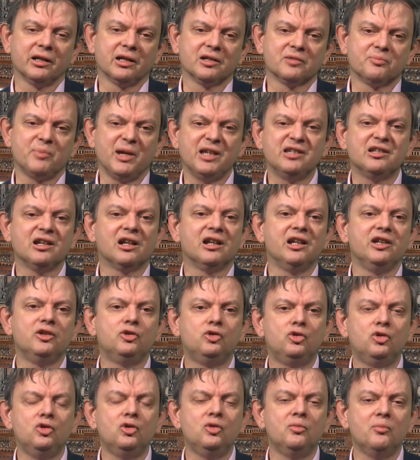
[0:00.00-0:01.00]
There's basically
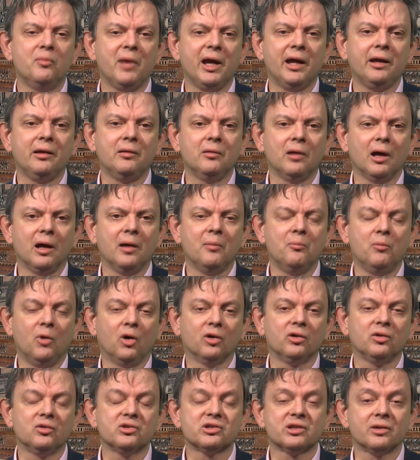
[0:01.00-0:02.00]
two main
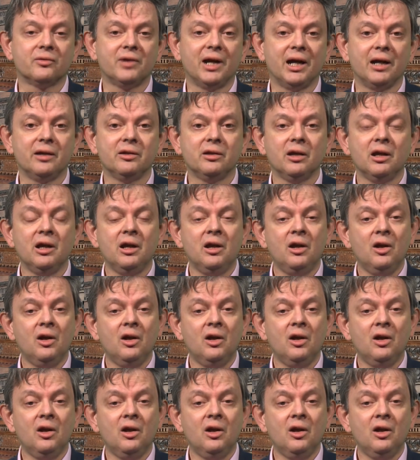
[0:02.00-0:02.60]
models around.